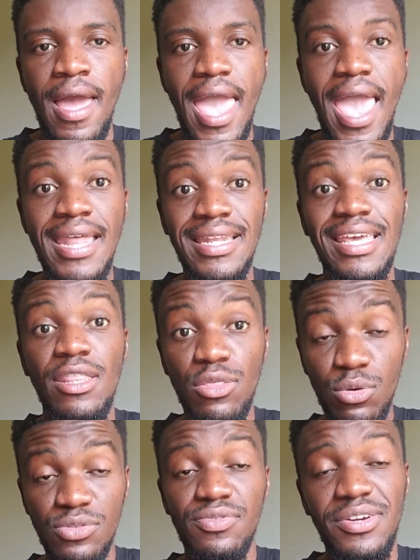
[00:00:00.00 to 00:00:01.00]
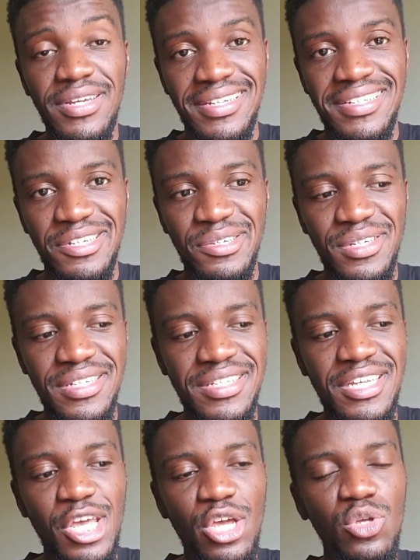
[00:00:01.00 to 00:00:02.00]
And in those very categories,
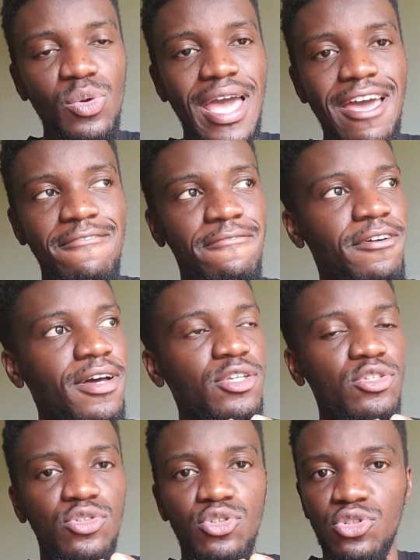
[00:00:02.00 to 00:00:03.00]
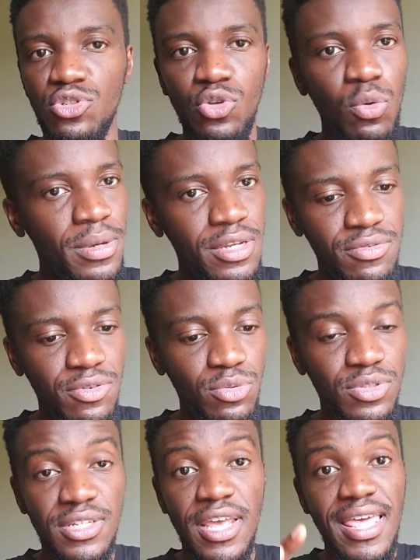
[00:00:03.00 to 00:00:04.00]
you have so many
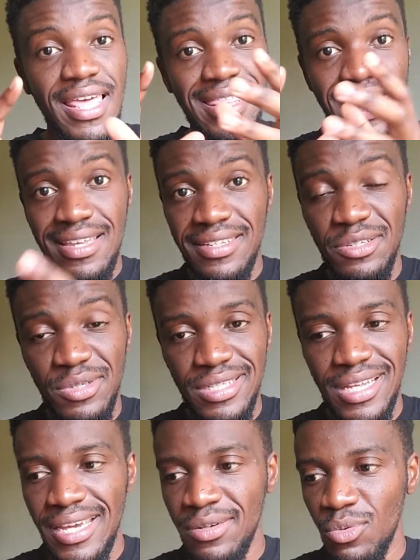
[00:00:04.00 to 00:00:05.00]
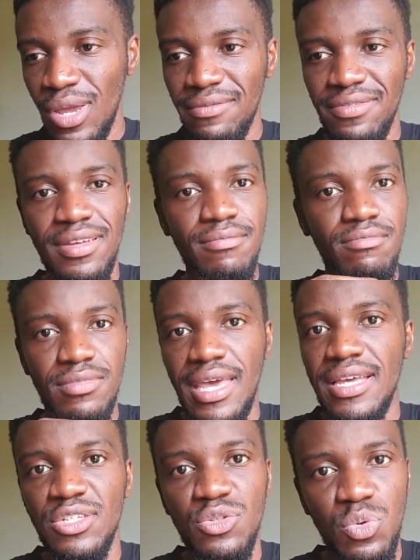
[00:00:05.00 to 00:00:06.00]
phones. In the S series line, we have the
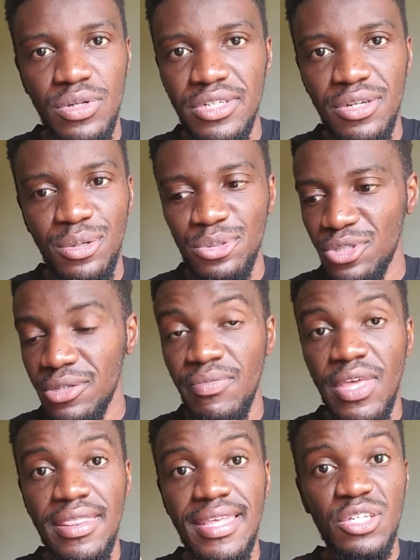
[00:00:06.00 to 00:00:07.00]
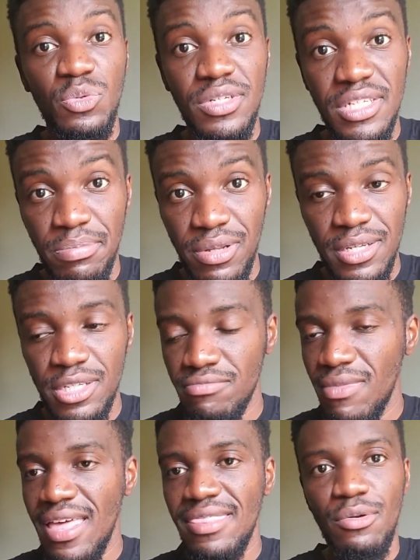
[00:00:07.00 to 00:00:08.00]
S20 Ultra, the S20 Plus,
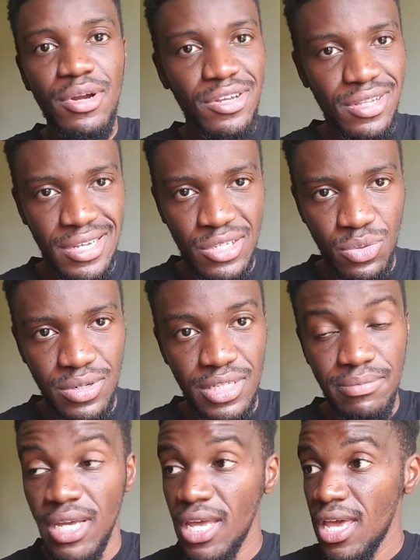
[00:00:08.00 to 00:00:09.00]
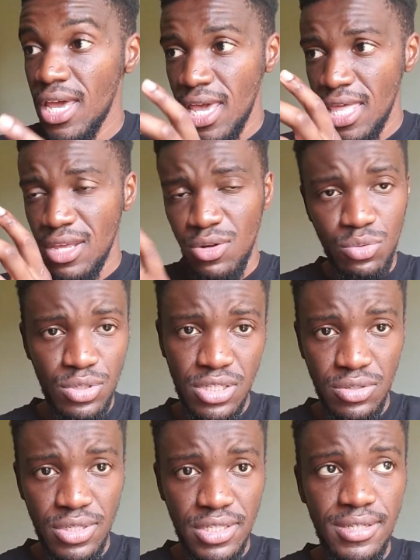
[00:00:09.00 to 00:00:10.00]
the regular S20. In the Note
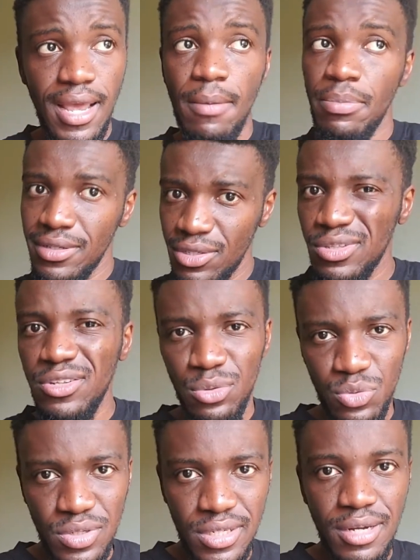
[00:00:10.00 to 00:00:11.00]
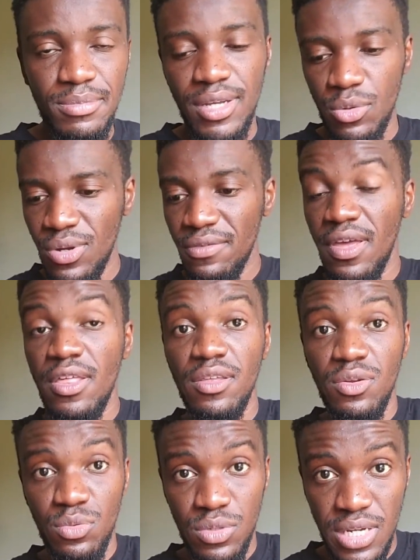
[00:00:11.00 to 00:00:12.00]
series, up until the Note 20 comes out, we have the
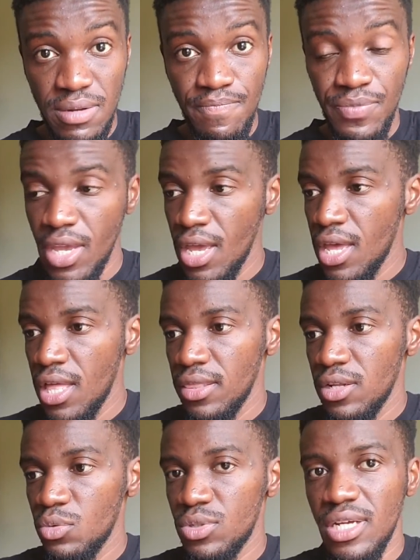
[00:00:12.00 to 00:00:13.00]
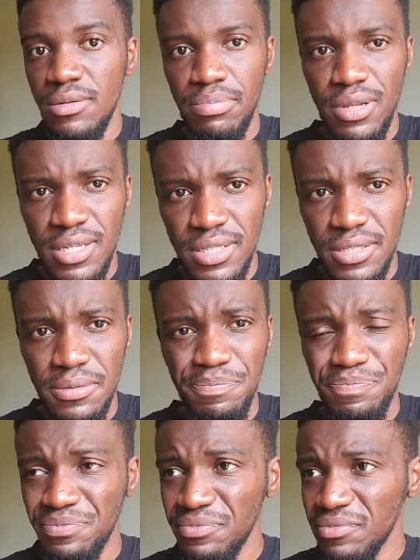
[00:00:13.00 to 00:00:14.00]
Note 10, the Note 10 Plus,
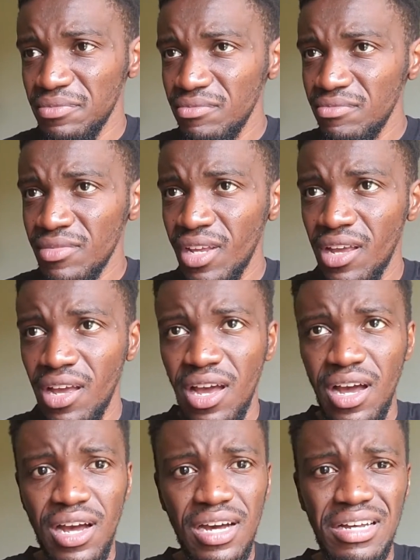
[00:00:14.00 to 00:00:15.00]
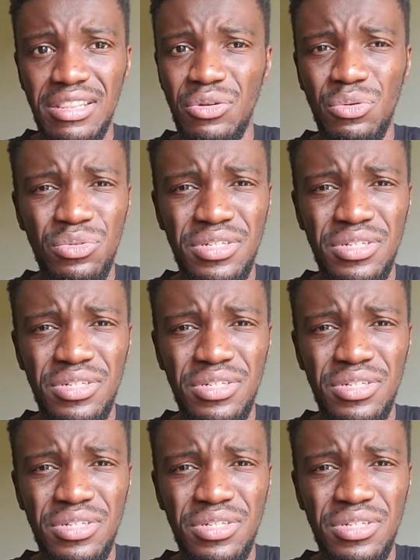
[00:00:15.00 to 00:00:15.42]
the Note